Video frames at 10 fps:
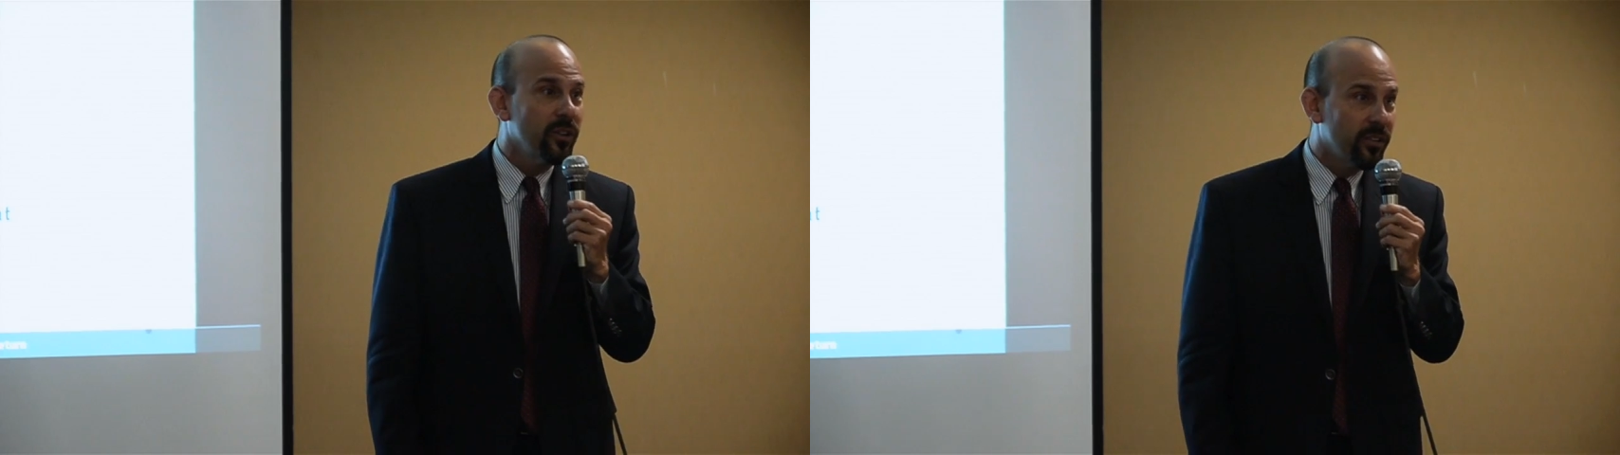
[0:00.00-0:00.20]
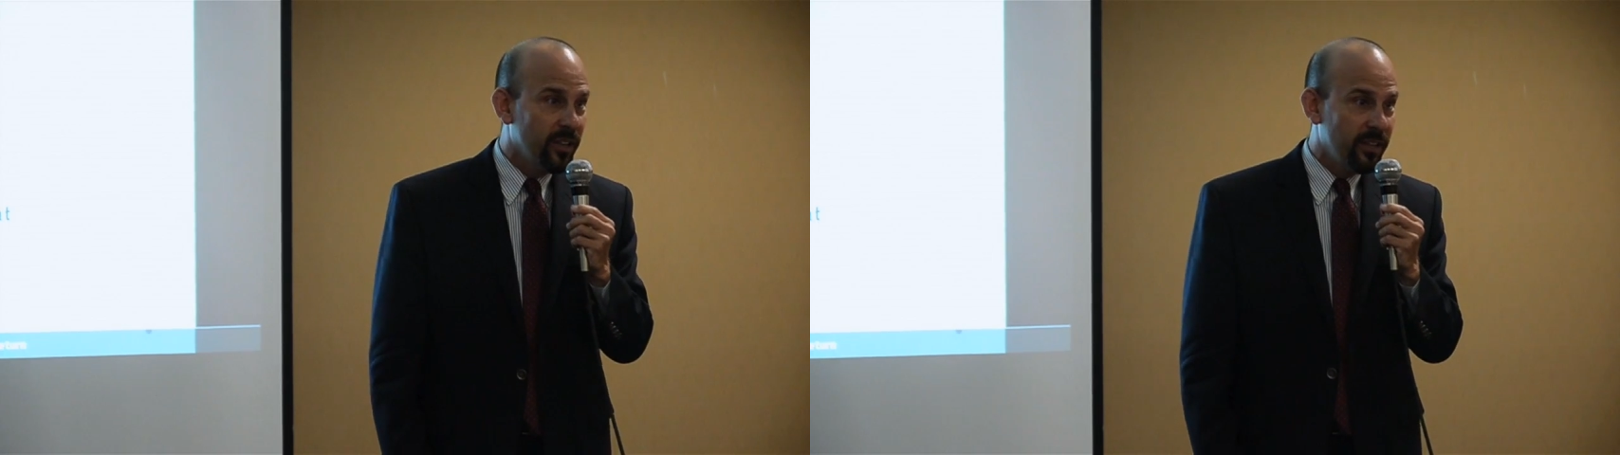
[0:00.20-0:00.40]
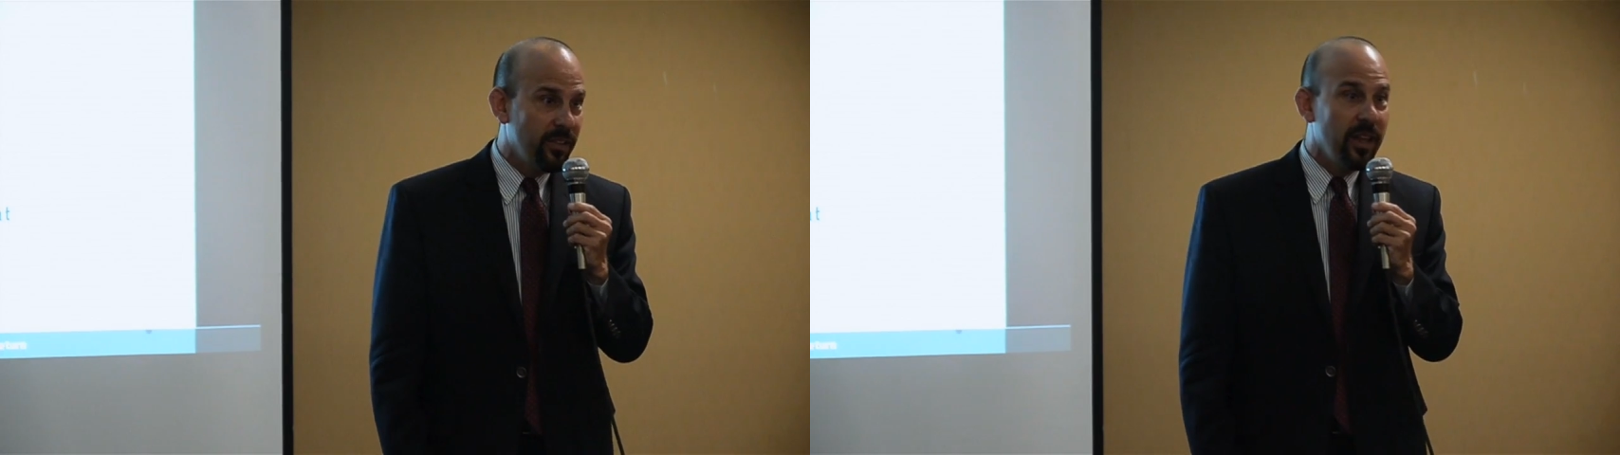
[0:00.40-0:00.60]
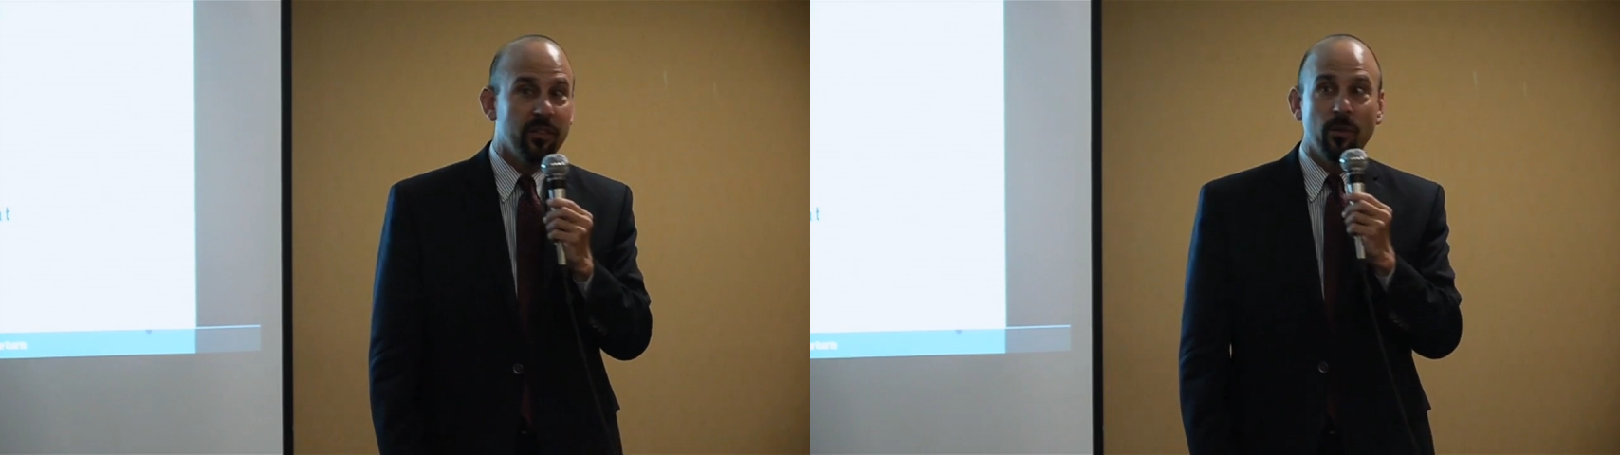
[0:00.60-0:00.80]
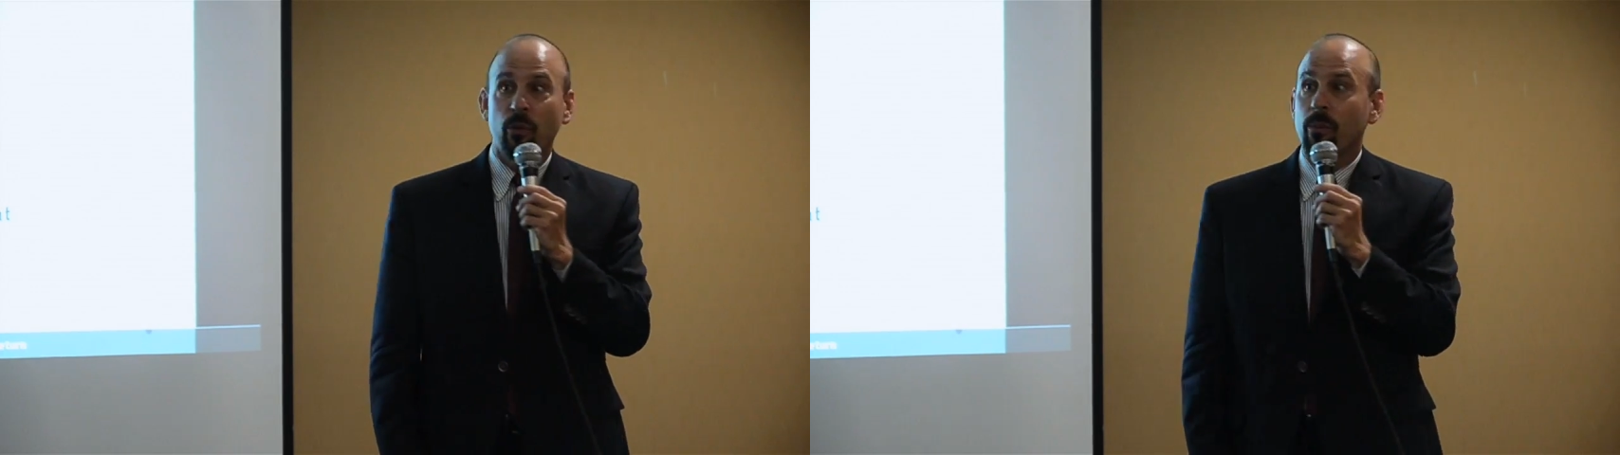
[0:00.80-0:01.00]
it's going to
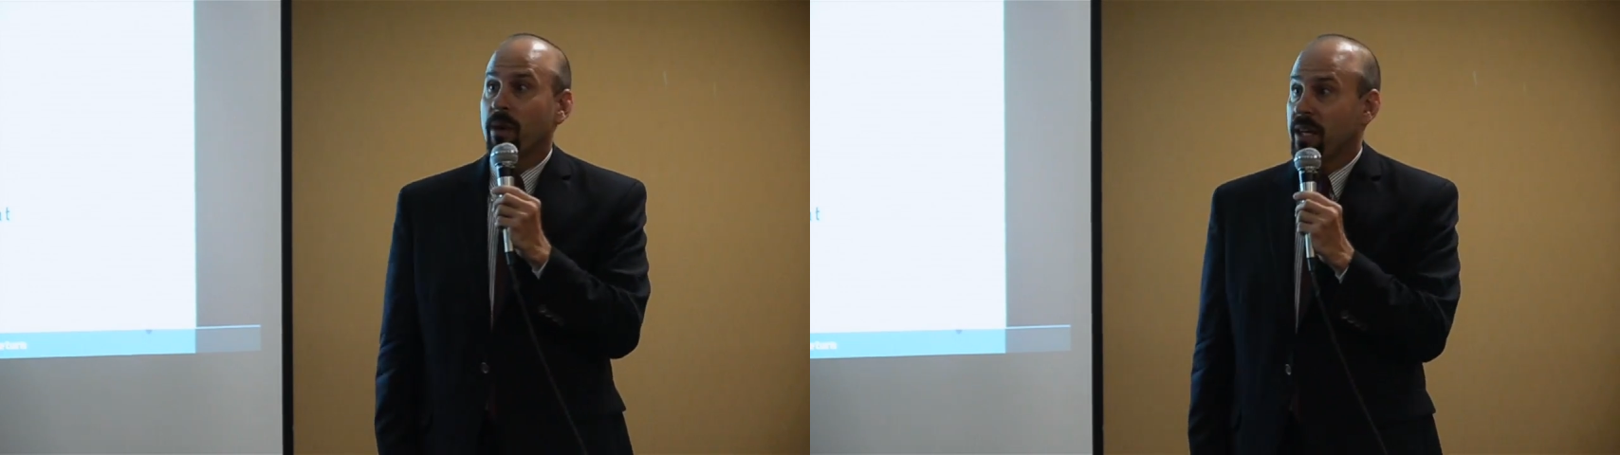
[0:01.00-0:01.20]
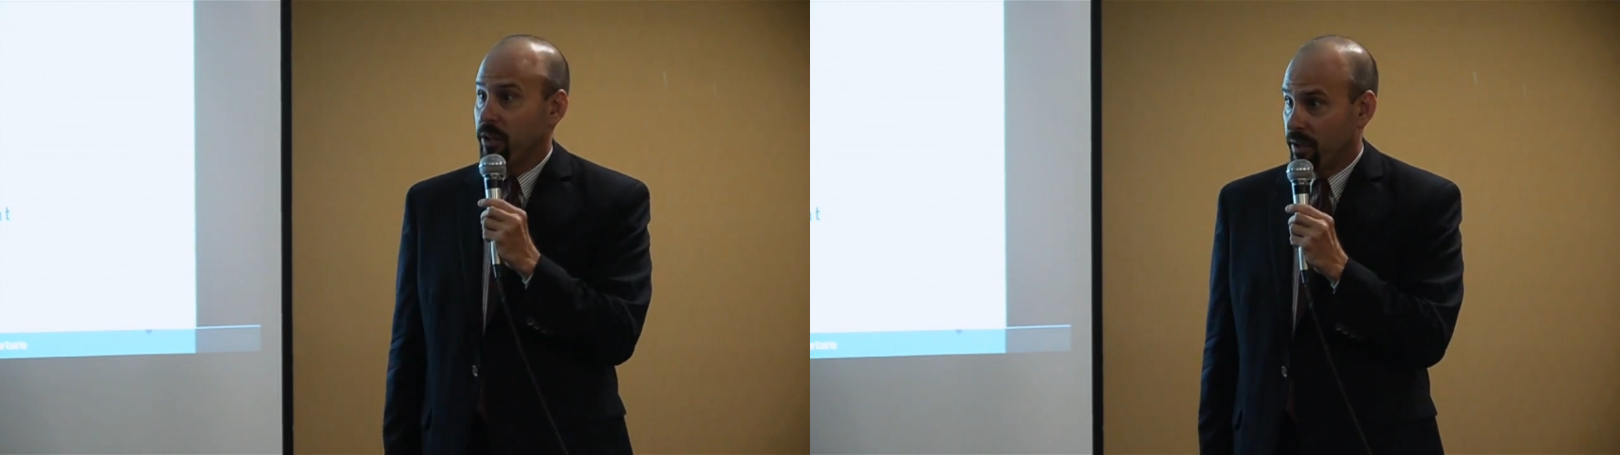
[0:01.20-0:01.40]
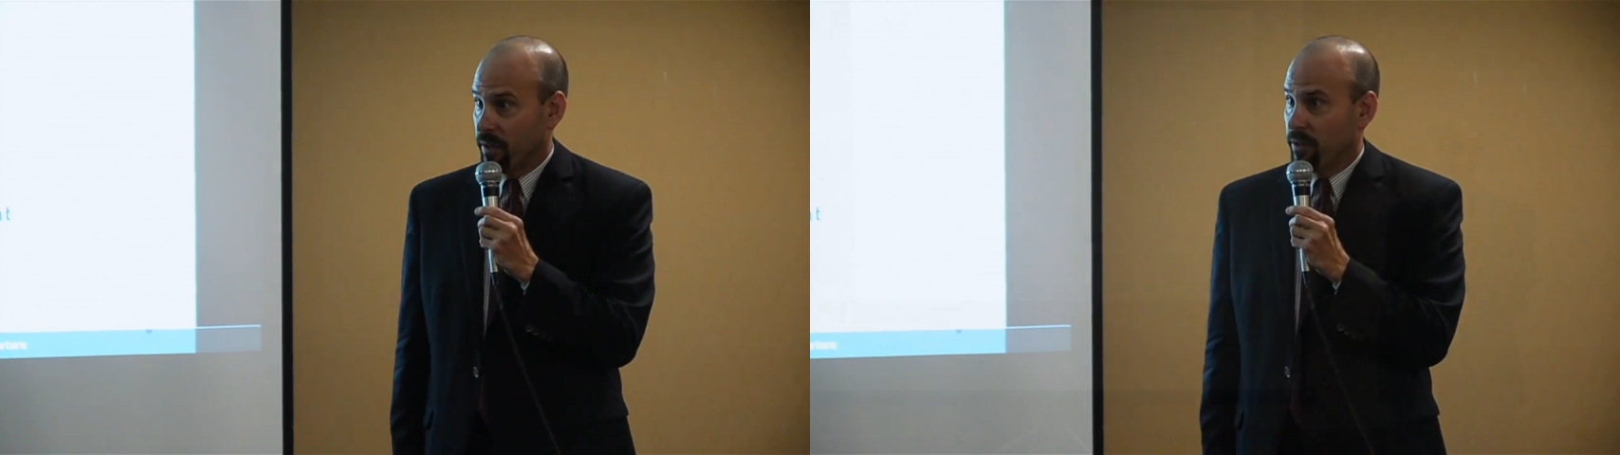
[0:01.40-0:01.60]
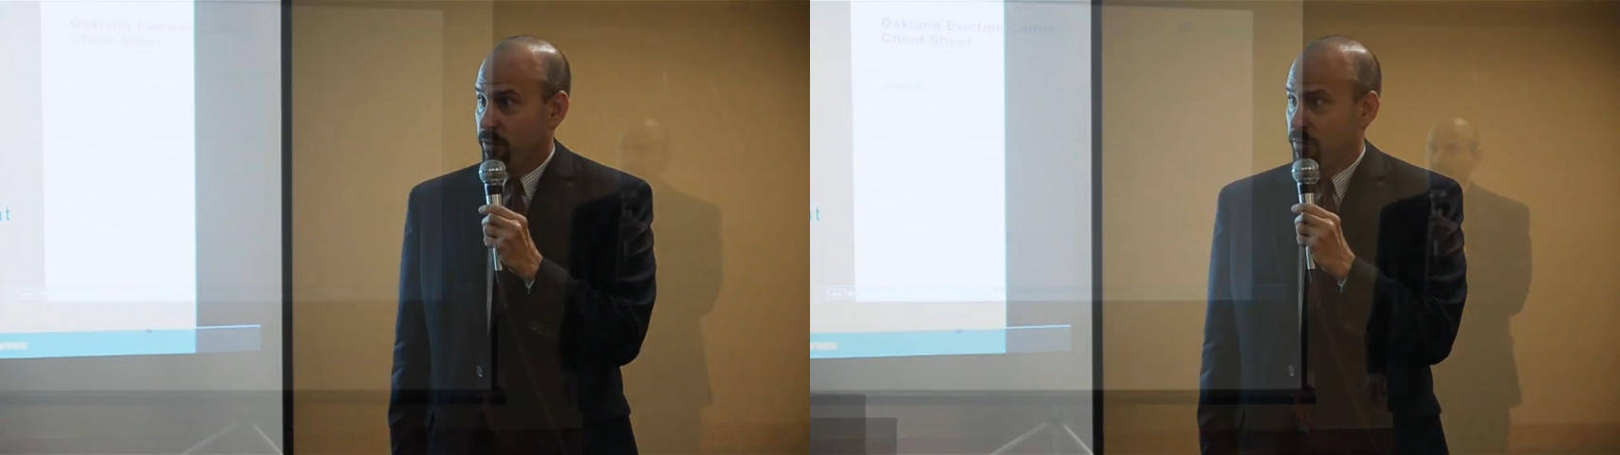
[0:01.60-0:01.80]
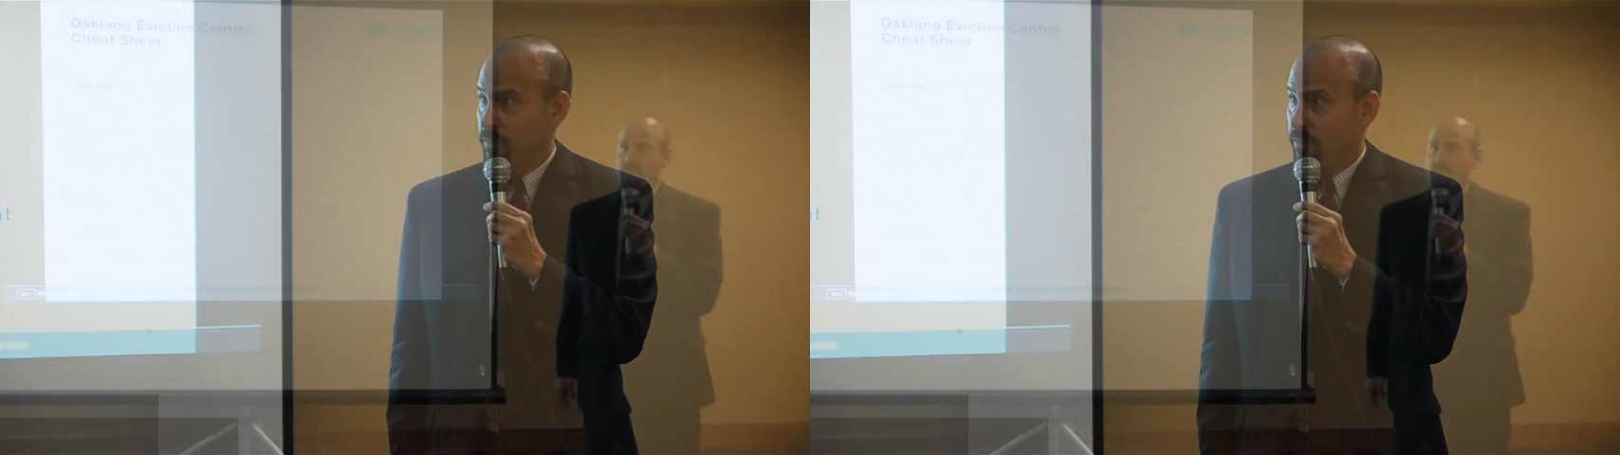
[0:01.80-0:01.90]
take, the more money you're going to lose.